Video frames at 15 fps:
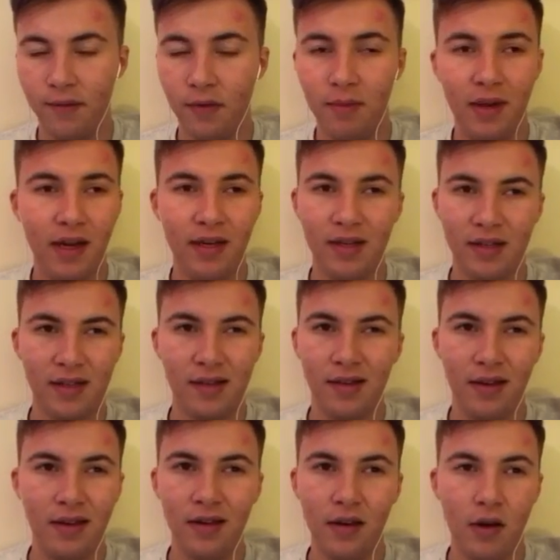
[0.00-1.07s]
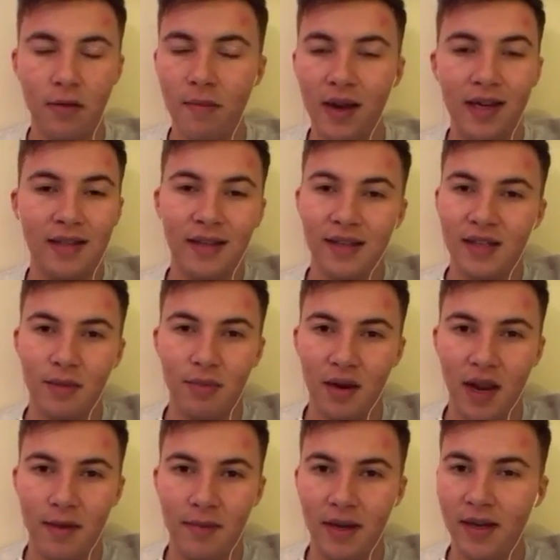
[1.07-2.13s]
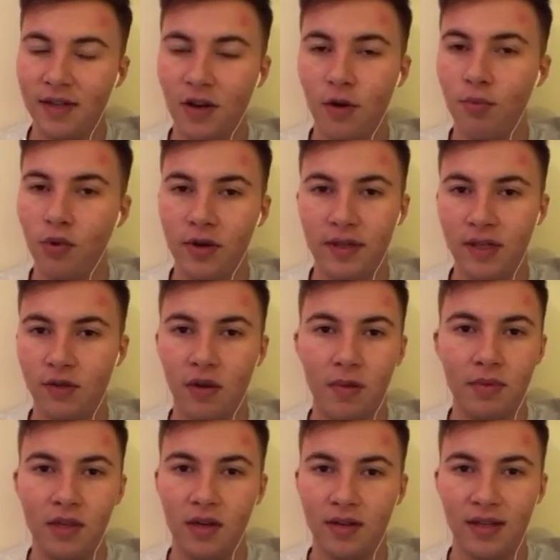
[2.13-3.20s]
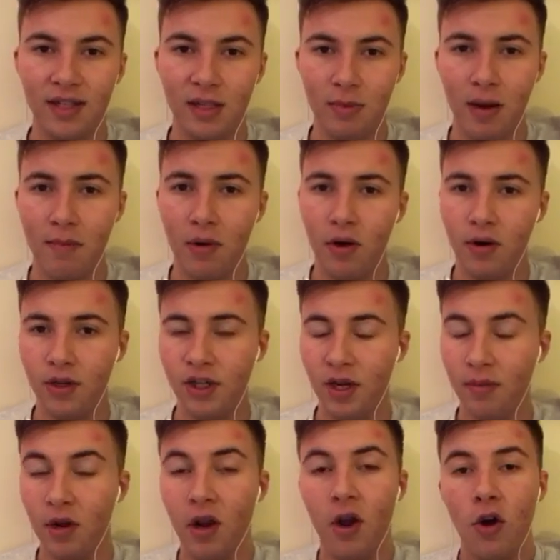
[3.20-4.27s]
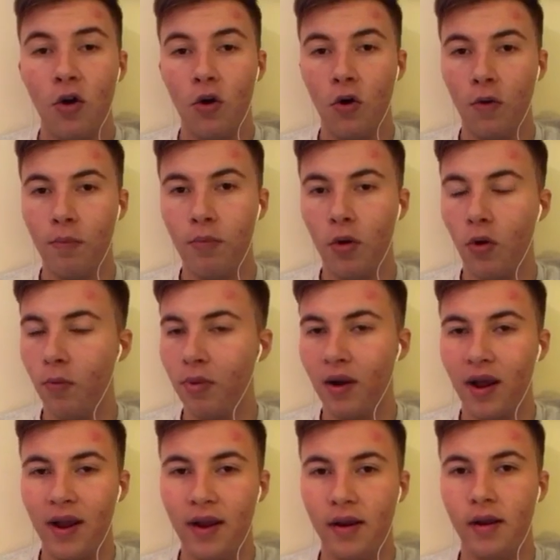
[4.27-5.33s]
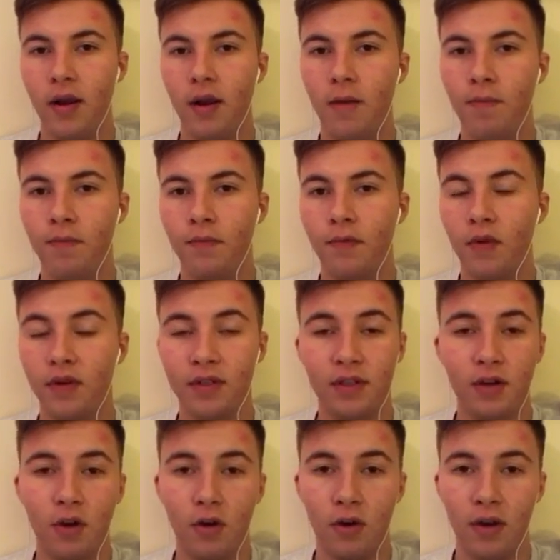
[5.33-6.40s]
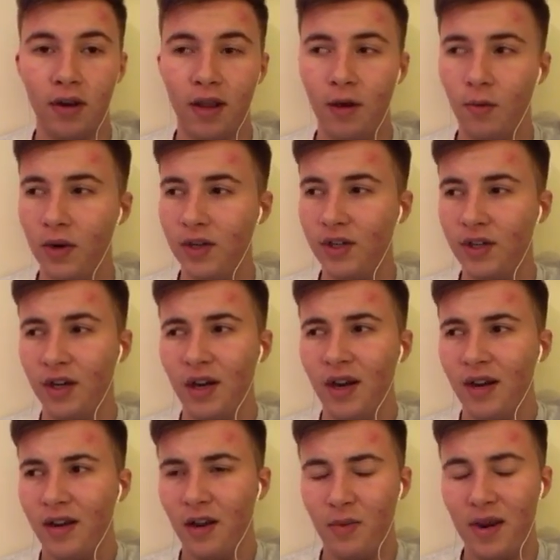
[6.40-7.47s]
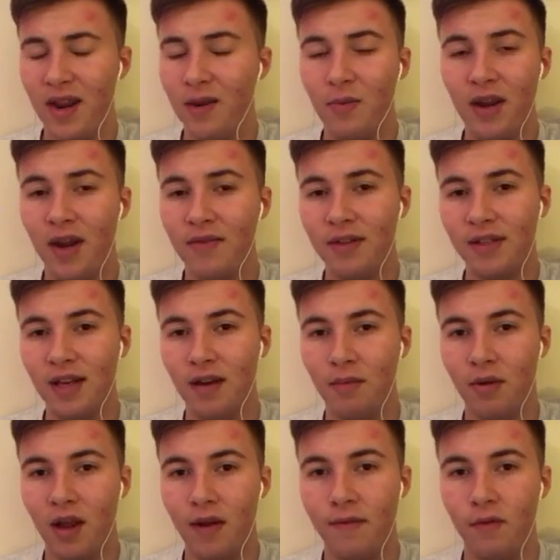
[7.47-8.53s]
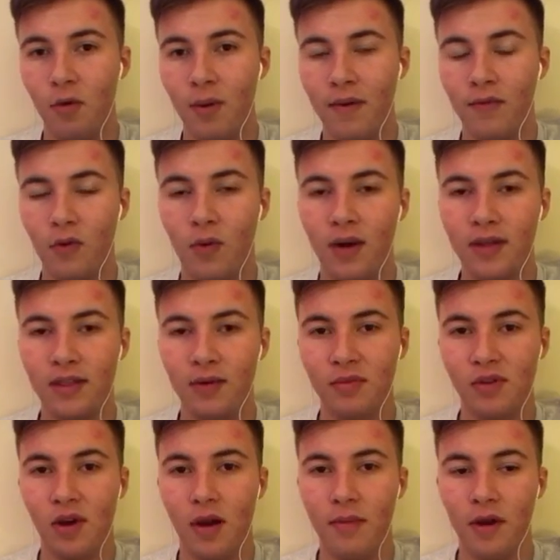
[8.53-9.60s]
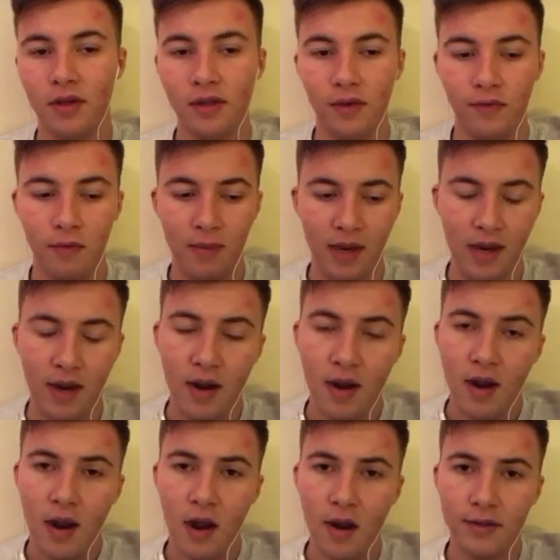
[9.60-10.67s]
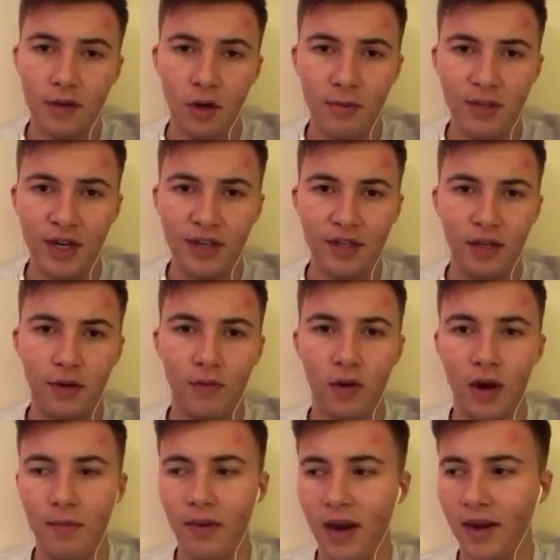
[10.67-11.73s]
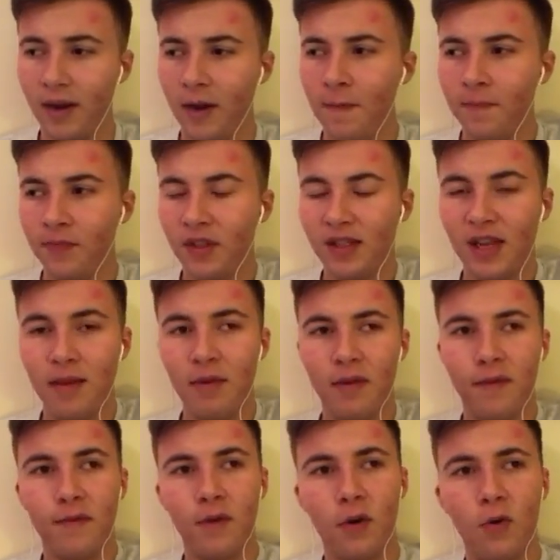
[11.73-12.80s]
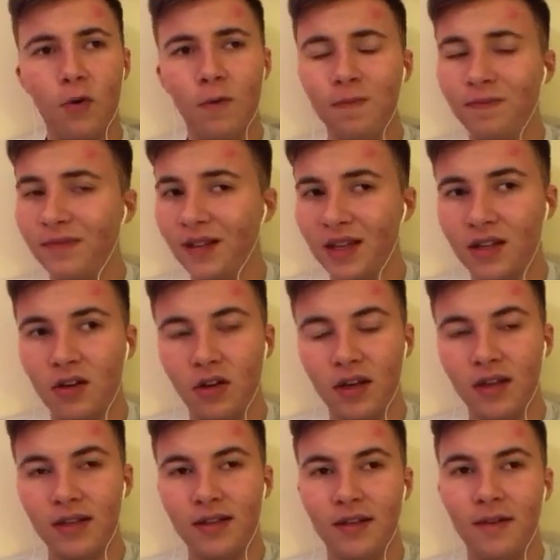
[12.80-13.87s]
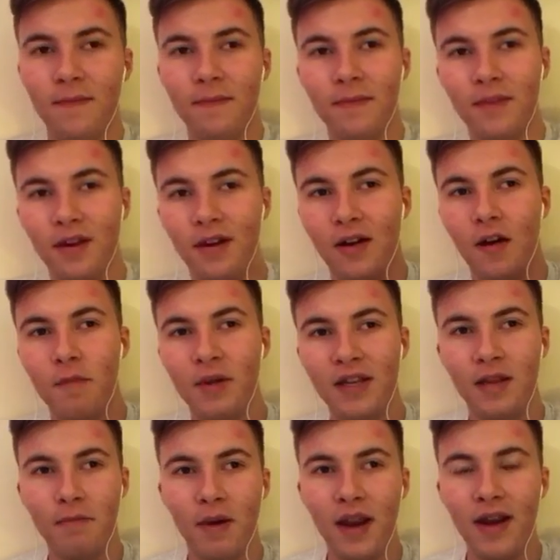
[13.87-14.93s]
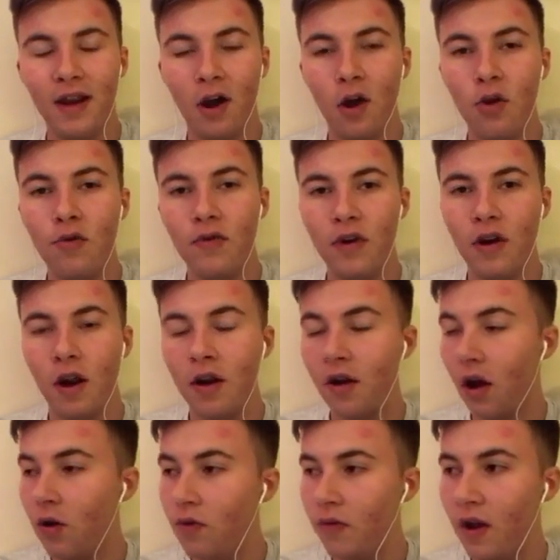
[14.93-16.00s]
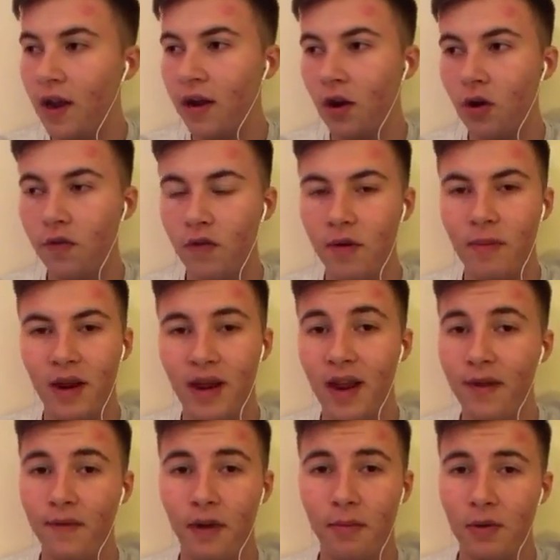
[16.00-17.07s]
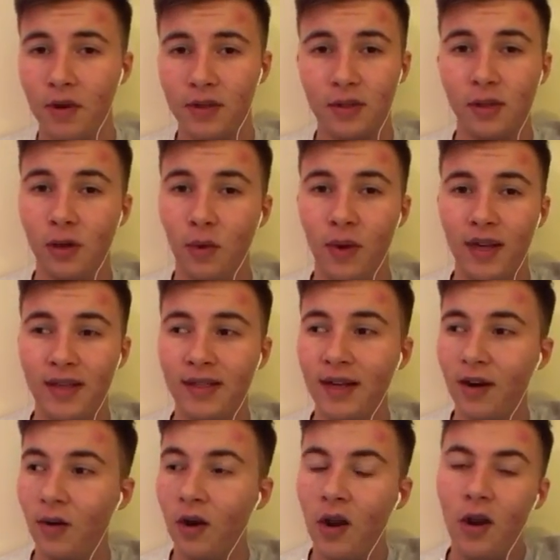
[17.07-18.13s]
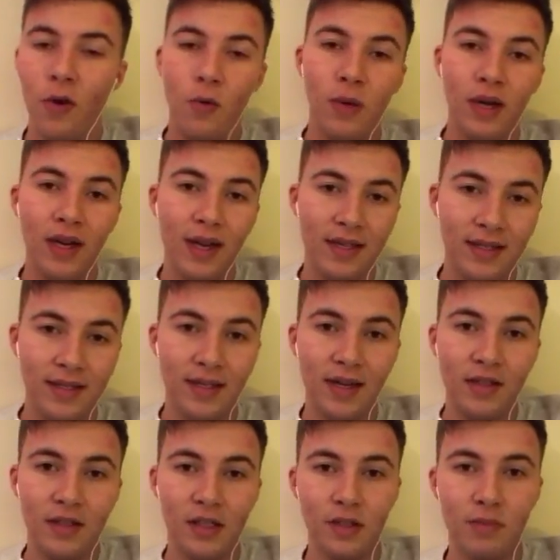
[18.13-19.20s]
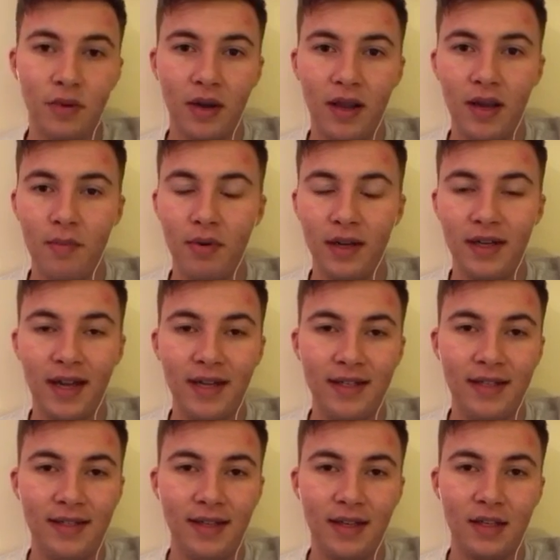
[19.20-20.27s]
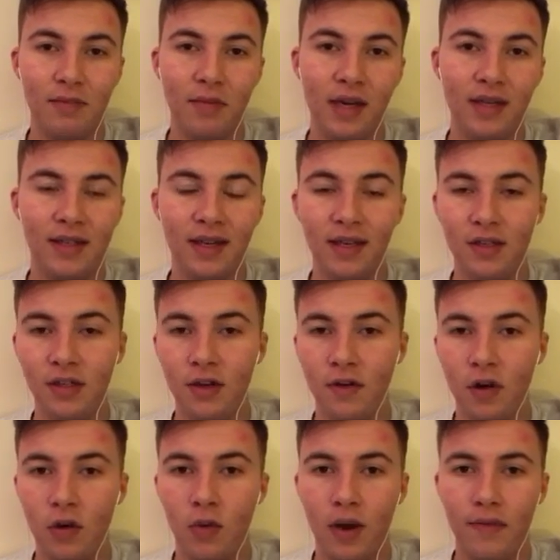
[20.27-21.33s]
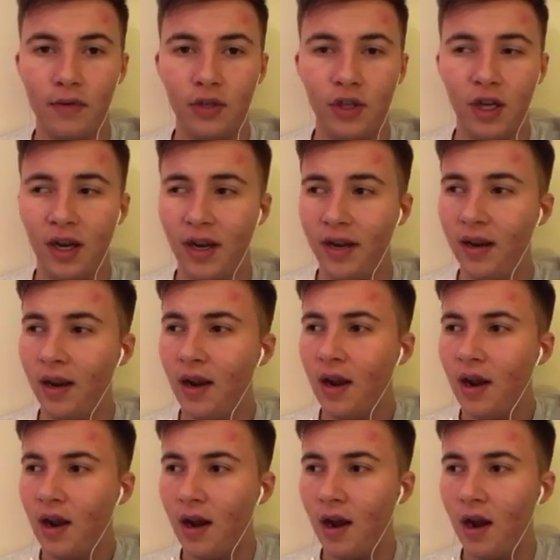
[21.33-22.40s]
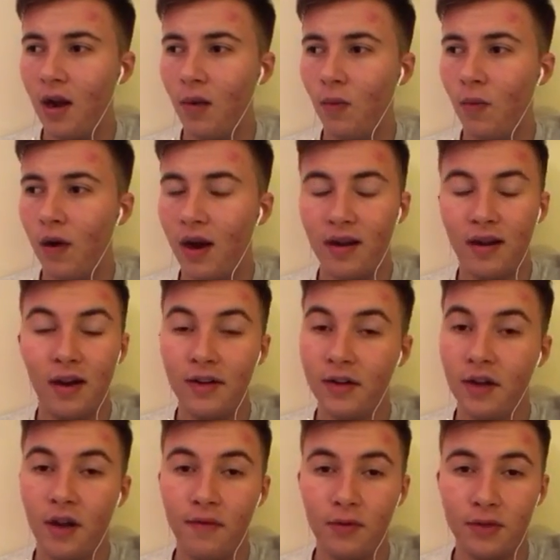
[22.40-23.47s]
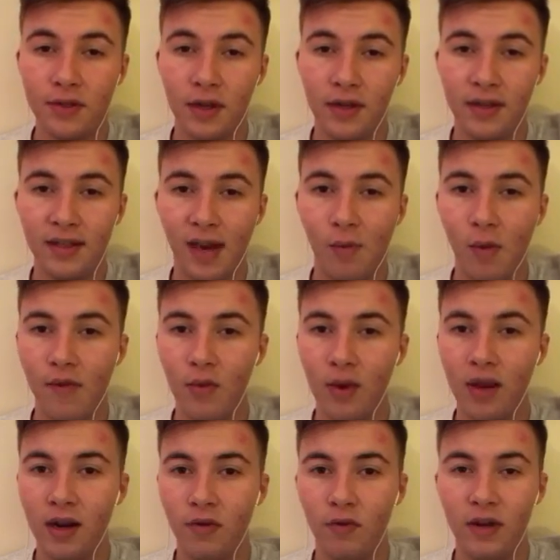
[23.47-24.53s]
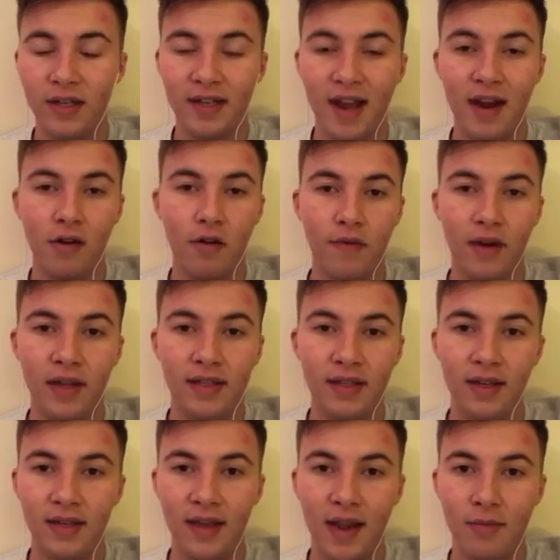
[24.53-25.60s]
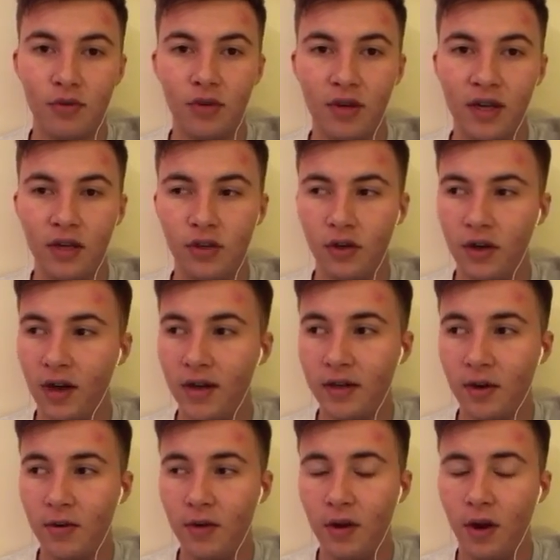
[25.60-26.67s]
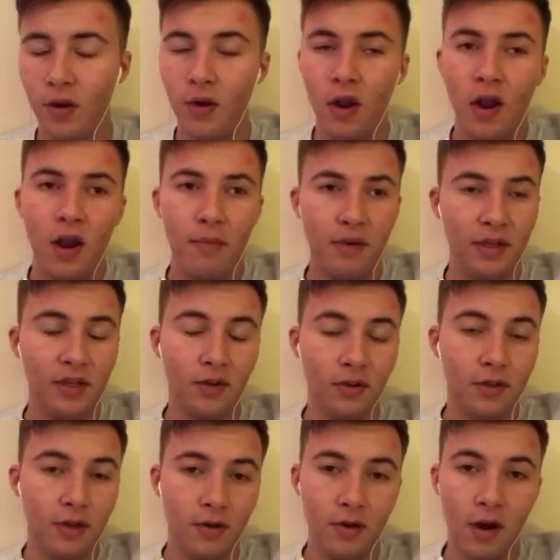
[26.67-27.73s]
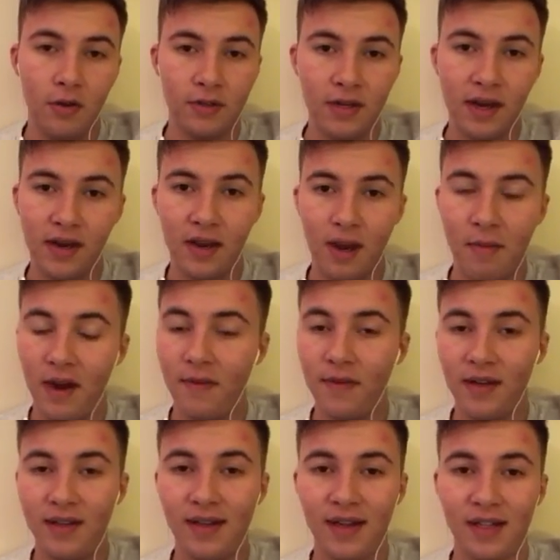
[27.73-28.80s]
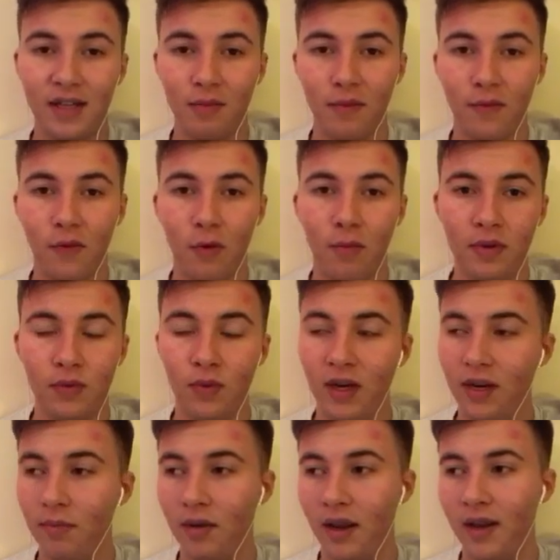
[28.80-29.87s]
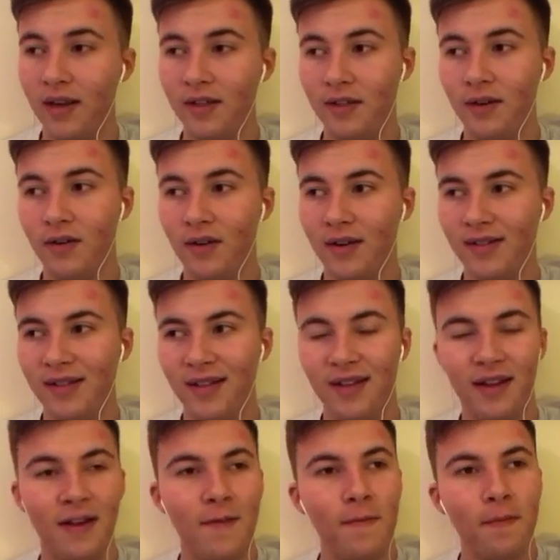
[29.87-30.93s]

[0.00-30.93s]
For me, it makes sense to play him there. There's no point disrupting our centre-back partnership or playing Francis Coquelin there, which we haven't seen him play at fullback for quite some time now. So for me, it's got to be Jenkinson at right back. The team in full, I've been debating it over and over in my head for the past 2 weeks now. Will Alexis Sanchez played 86 minutes against Uruguay for Chile. I don't know if he'll start this game, whether we're going to risk aggravating his hamstring injury, I don't know. But he scored 2 goals in that game, had a fantastic performance. Will he play against United?